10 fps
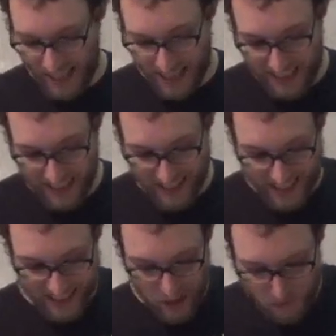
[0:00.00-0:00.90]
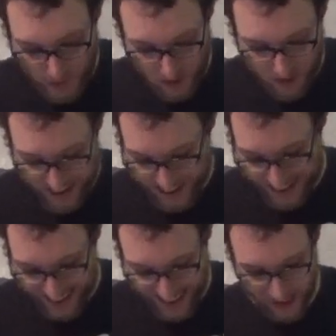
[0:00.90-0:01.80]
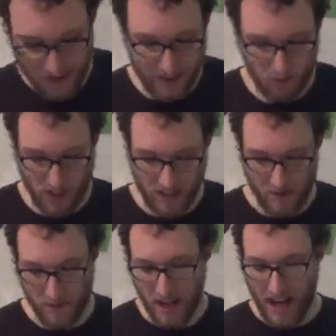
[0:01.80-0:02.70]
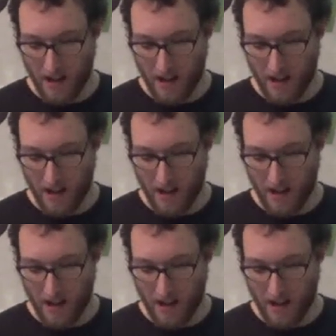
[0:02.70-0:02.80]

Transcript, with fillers: in the conspiracy theory realm,